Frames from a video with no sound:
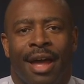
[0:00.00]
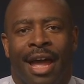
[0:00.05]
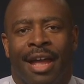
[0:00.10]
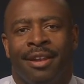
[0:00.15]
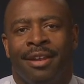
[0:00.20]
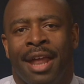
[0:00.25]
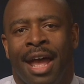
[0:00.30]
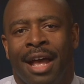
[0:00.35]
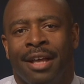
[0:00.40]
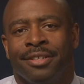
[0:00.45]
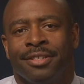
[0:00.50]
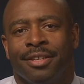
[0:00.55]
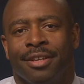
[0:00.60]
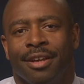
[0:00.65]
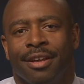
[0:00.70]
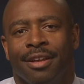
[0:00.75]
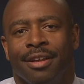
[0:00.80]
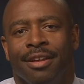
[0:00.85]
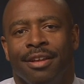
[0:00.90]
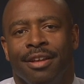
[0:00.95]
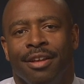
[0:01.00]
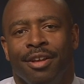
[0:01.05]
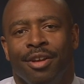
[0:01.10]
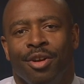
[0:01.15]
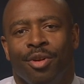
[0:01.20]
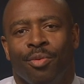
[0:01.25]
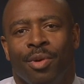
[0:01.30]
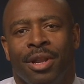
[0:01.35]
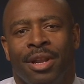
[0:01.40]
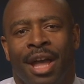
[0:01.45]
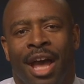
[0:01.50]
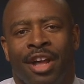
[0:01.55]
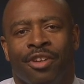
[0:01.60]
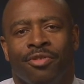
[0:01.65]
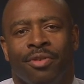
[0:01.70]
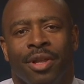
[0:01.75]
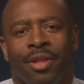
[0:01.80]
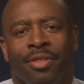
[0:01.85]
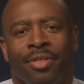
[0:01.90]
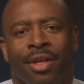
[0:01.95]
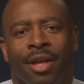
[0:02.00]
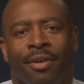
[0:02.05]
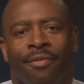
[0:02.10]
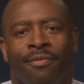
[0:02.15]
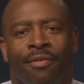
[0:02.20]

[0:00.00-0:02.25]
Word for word: At NASA, we naturally think